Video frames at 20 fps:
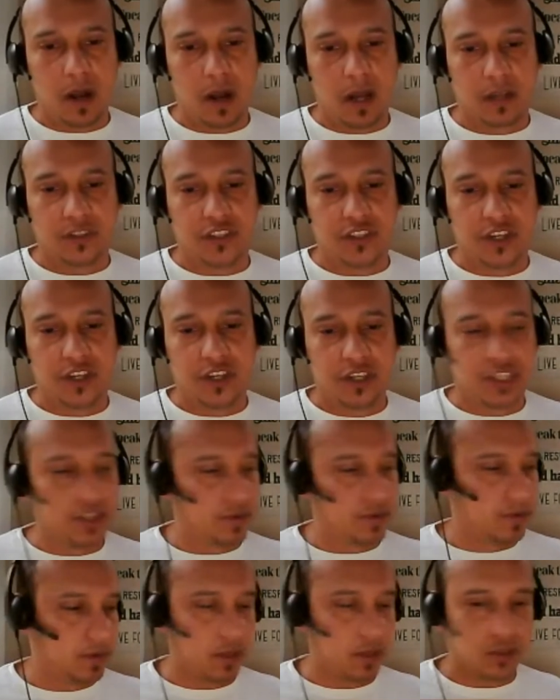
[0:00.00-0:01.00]

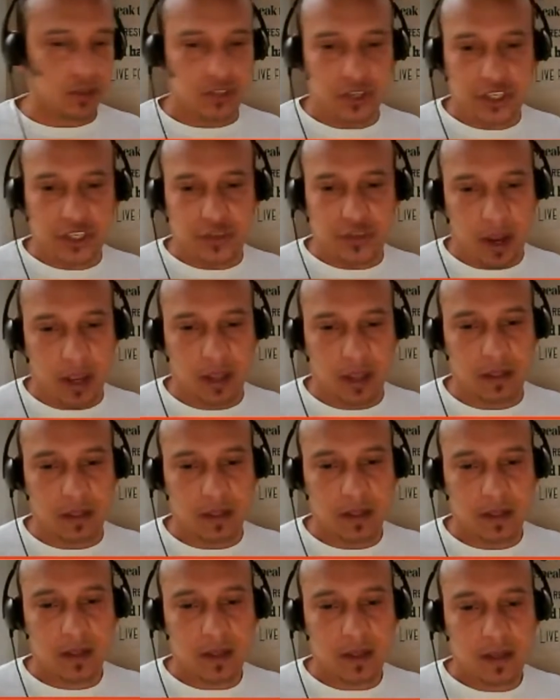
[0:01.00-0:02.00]
for search
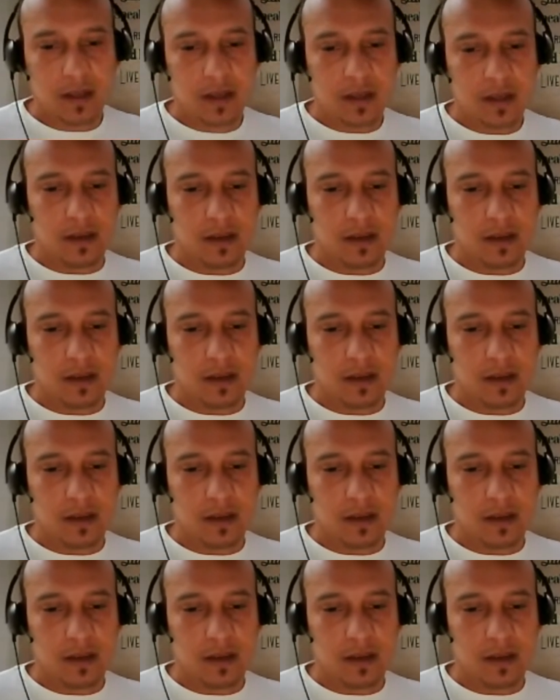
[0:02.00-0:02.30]
ranking.